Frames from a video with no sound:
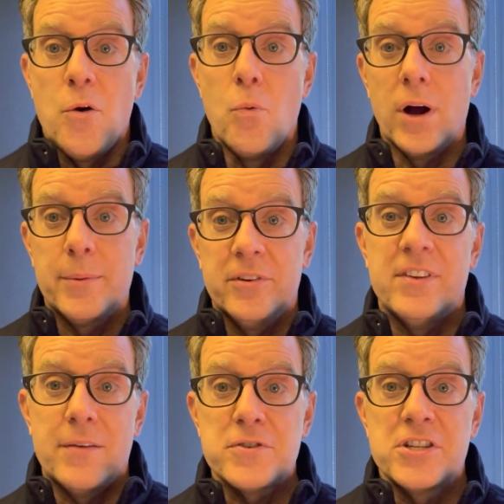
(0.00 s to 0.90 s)
Welcome to
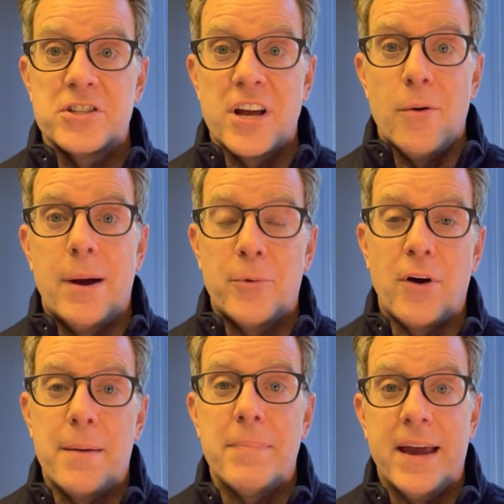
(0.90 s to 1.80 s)
San Francisco. I'm
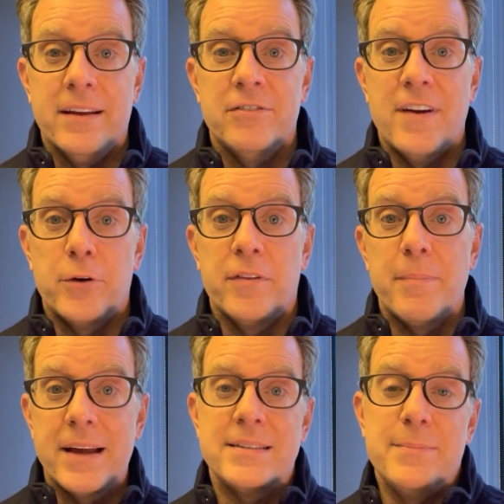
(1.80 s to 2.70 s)
Grant Beggs, founder of the
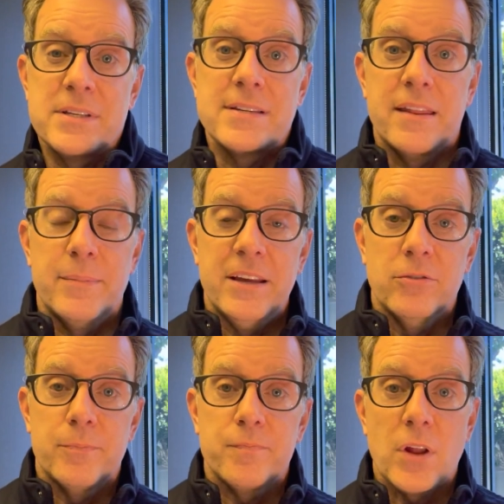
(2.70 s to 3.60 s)
Beggs team at Sotheby's.